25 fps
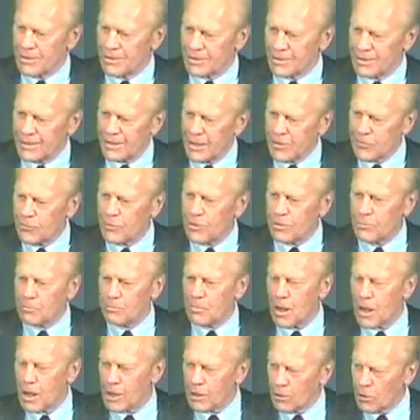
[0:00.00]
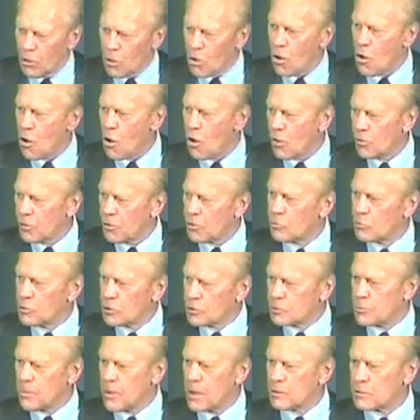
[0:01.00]
given by law the
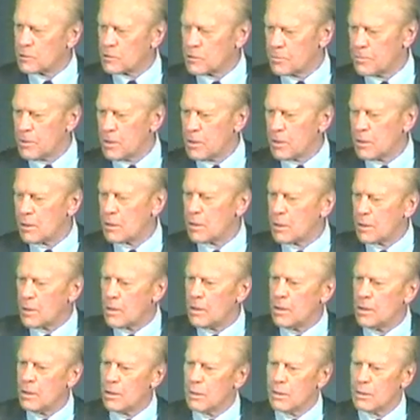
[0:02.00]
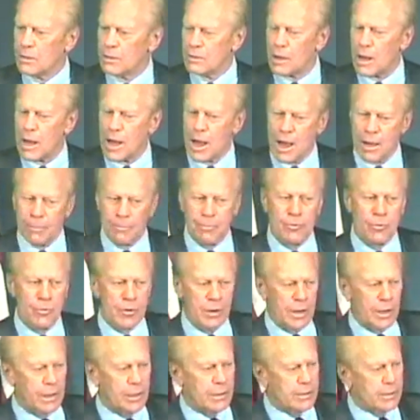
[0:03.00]
responsibility to
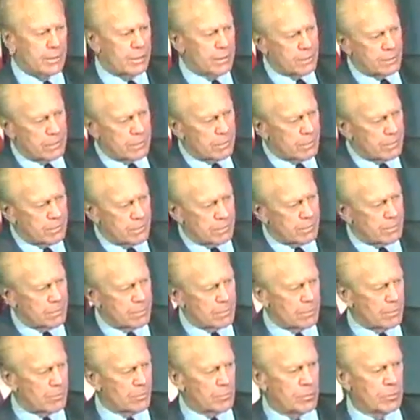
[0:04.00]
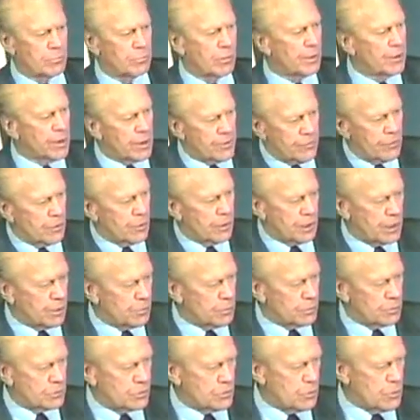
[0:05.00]
operate with whatever he
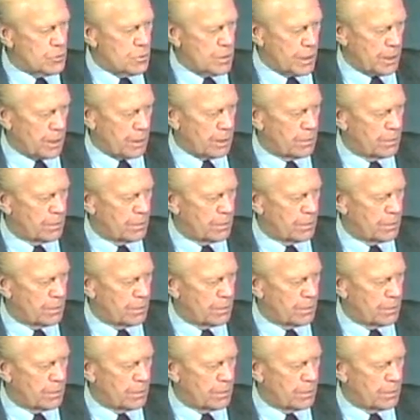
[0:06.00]
was doing.